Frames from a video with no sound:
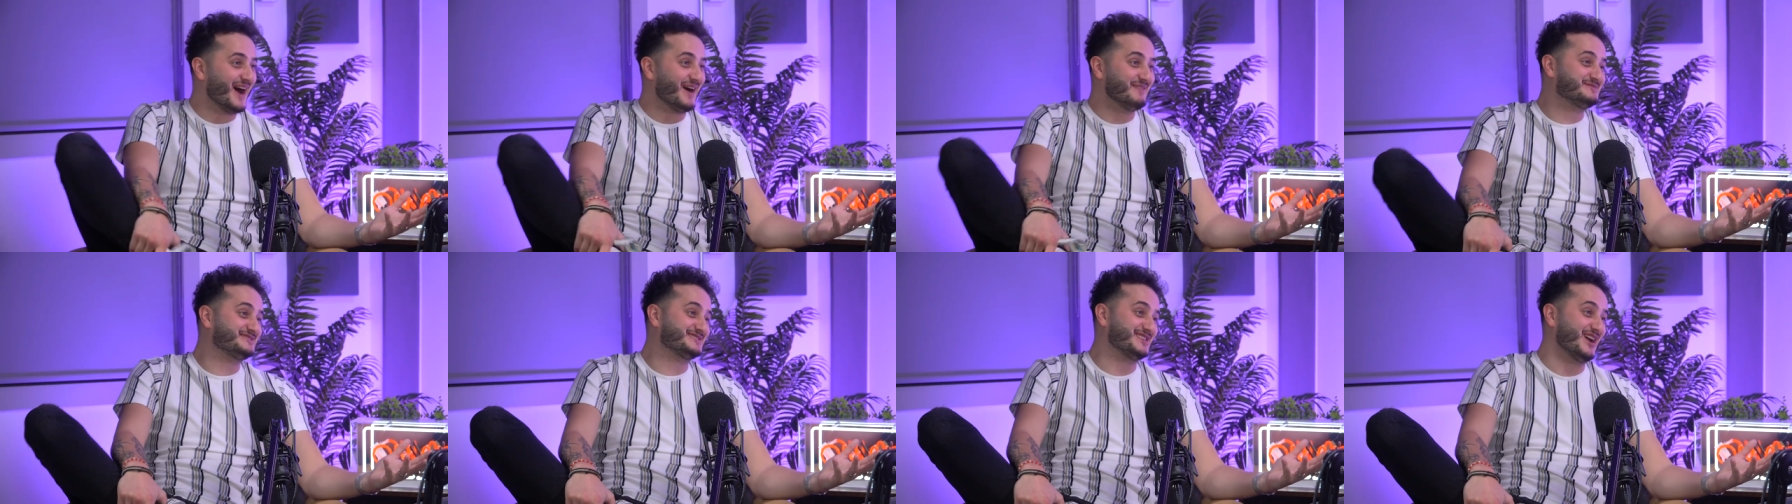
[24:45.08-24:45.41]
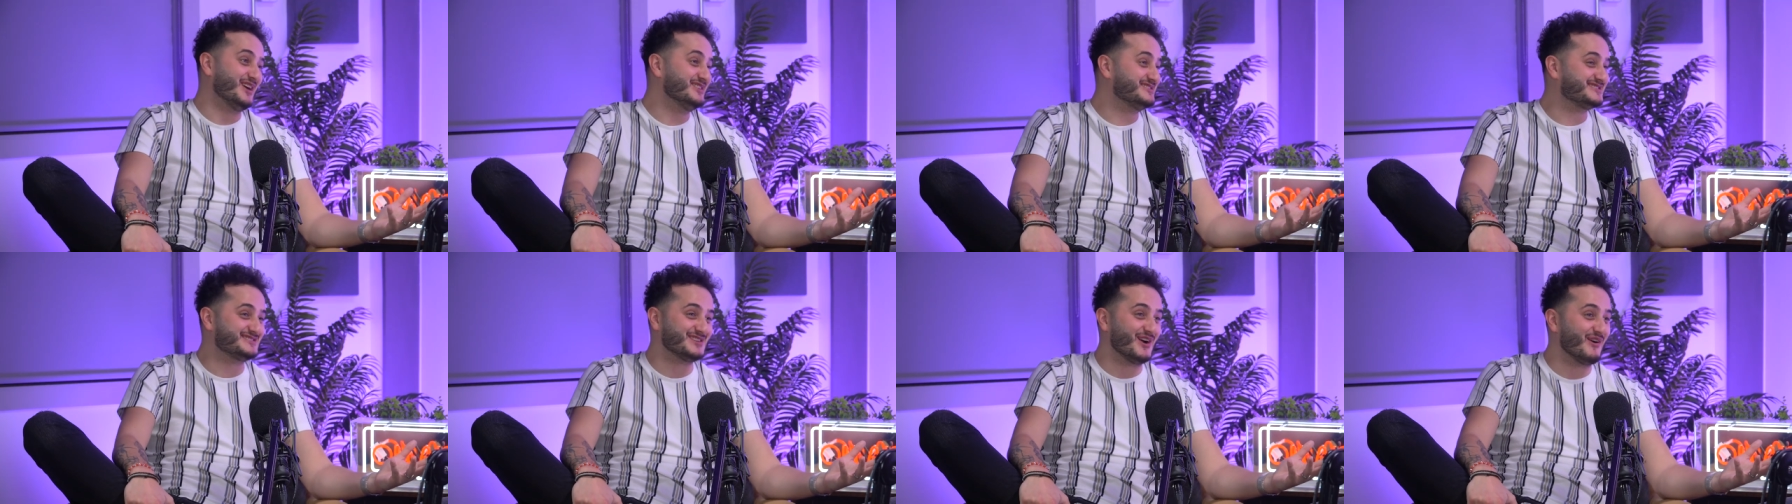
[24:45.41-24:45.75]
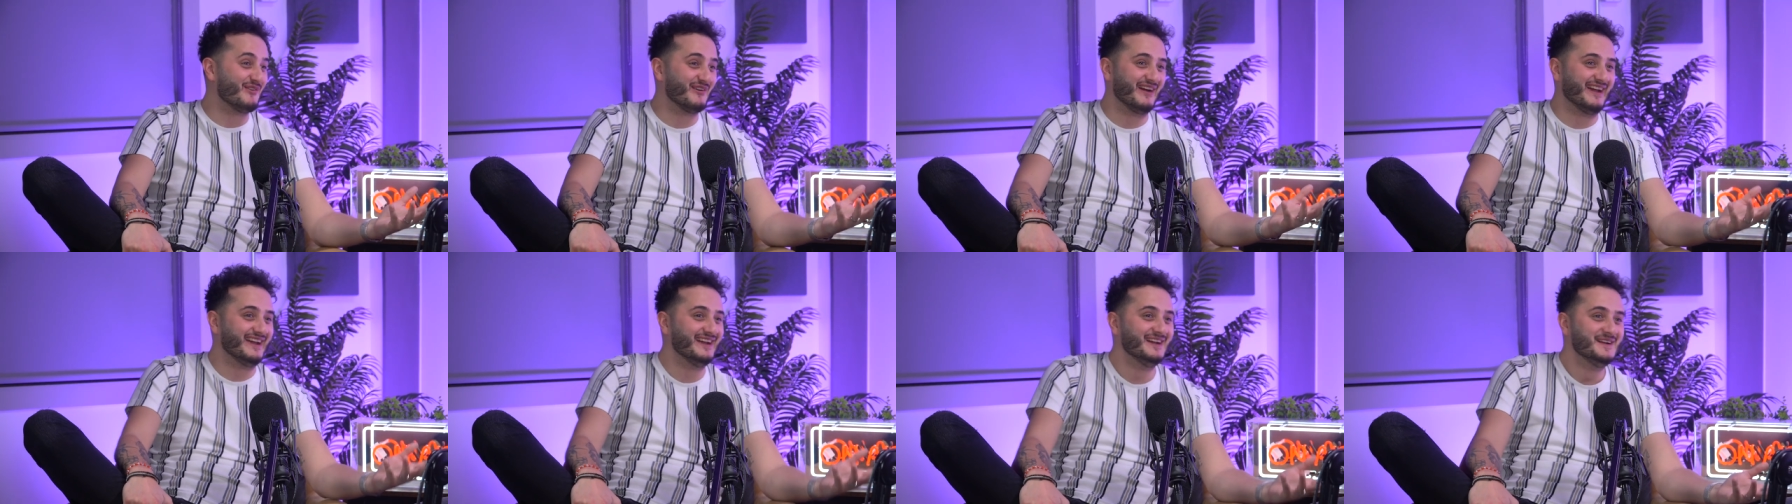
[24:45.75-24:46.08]
I'm so
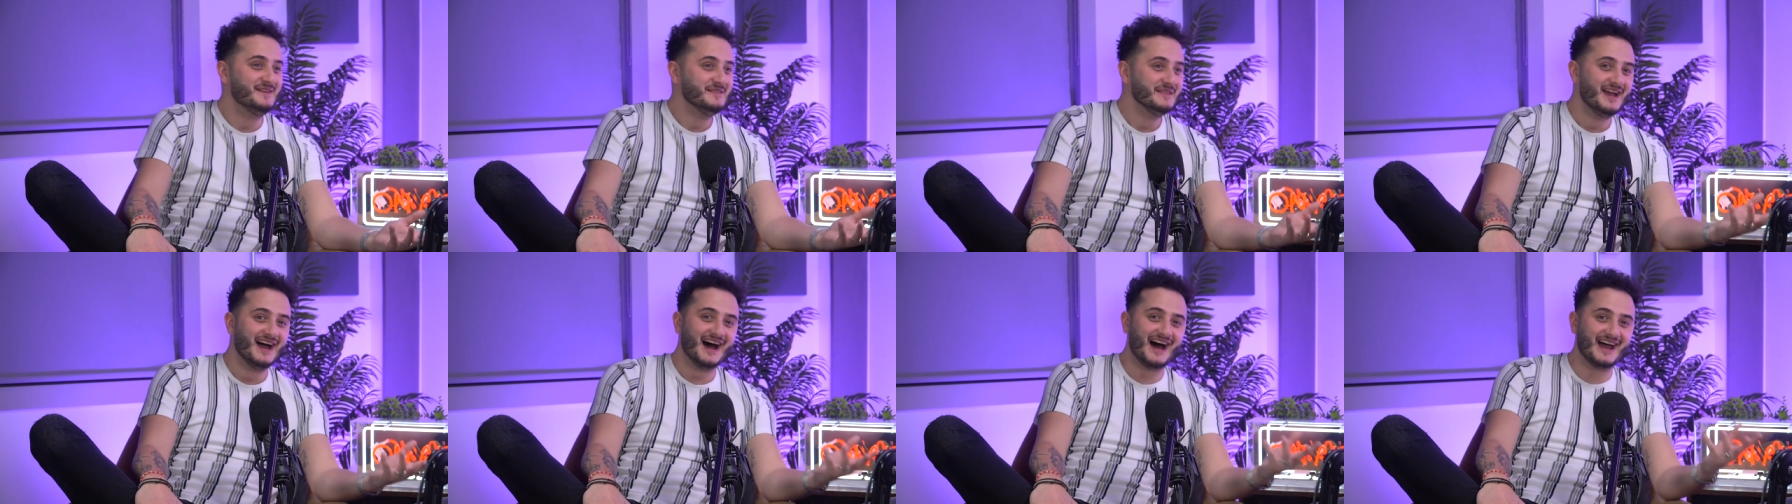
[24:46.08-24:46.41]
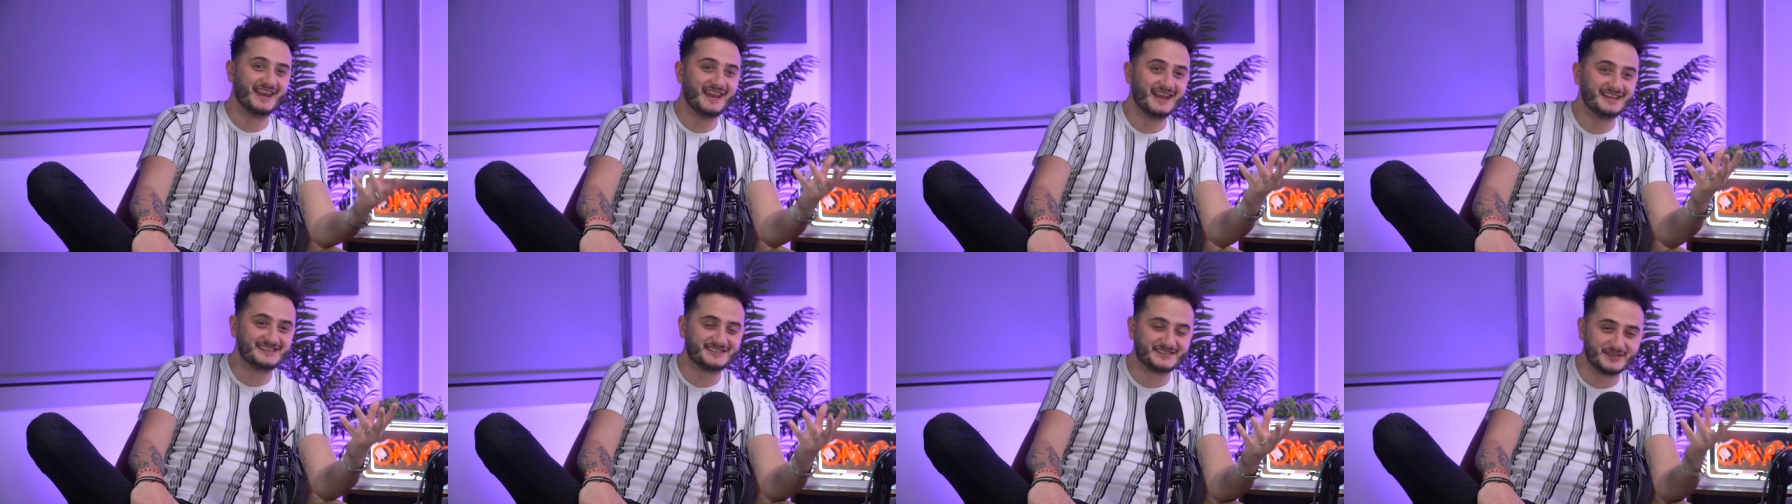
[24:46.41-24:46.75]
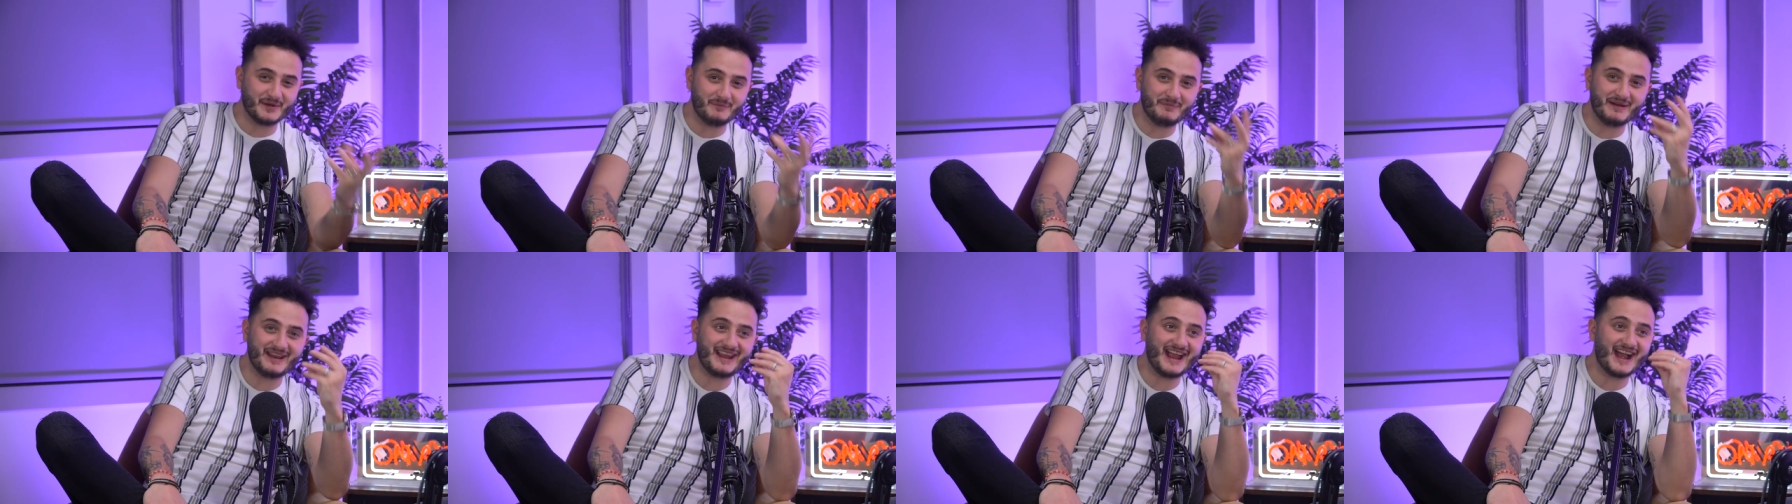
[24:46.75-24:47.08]
sorry. And then
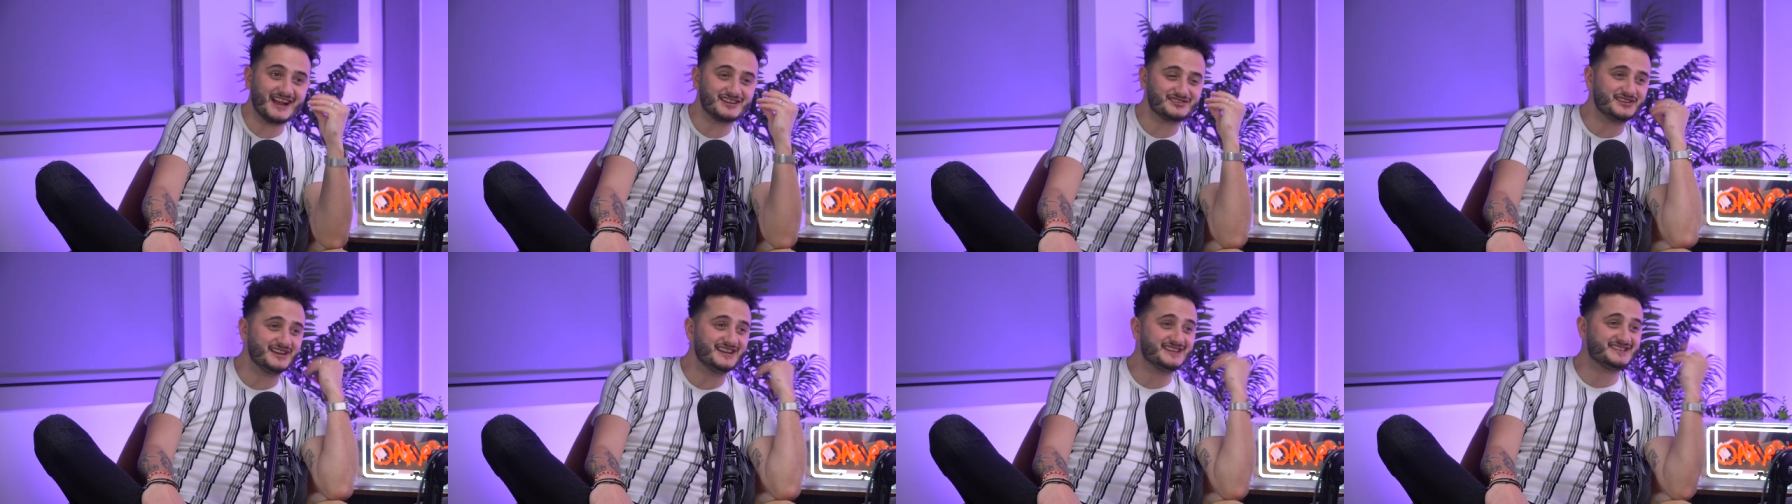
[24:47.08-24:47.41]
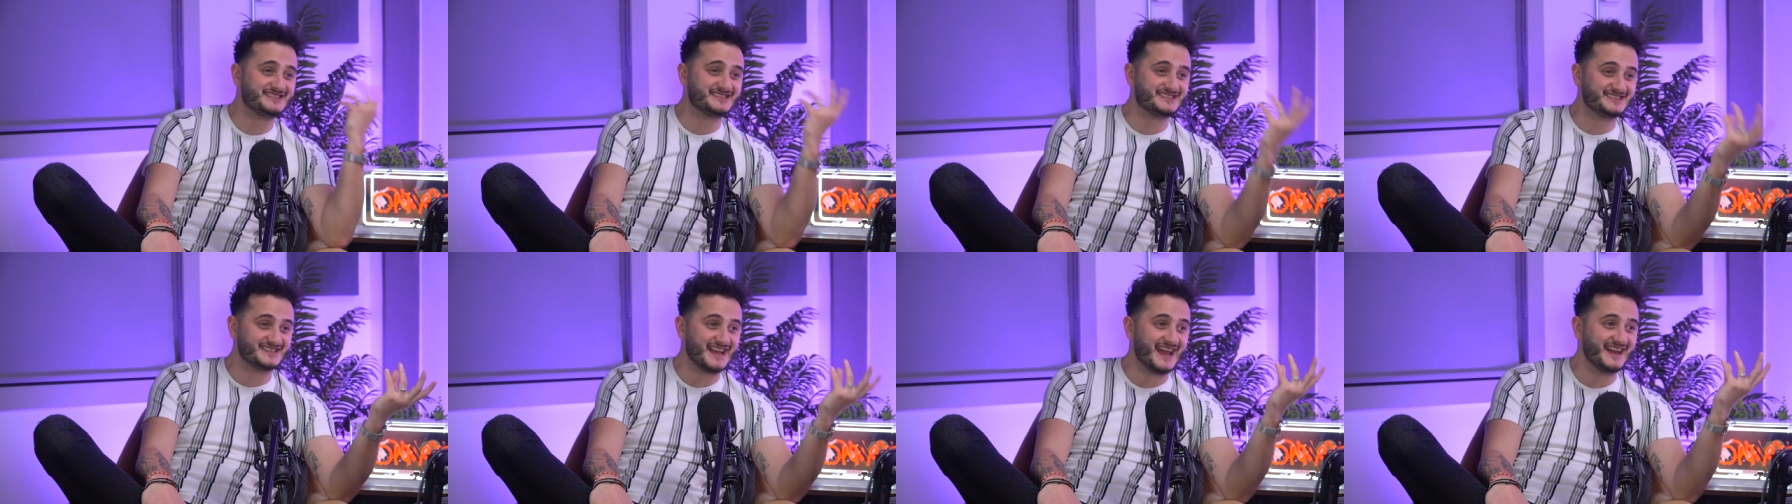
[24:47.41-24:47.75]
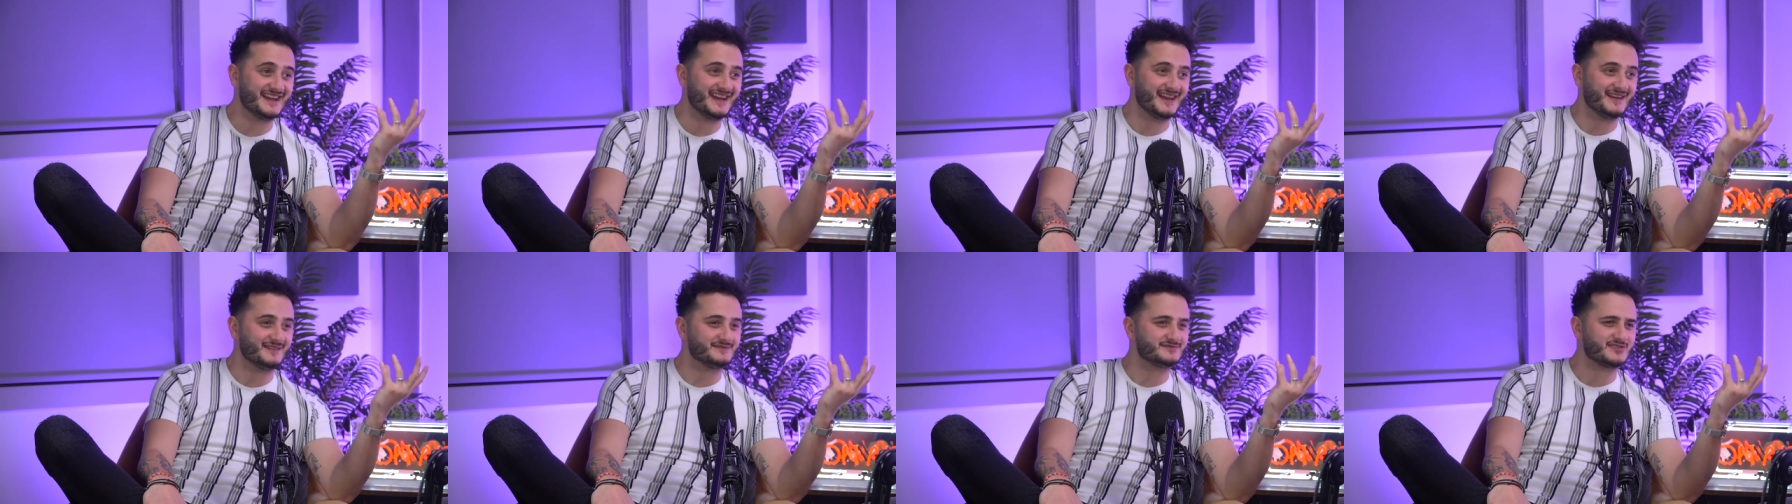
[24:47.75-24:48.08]
somebody actually said it.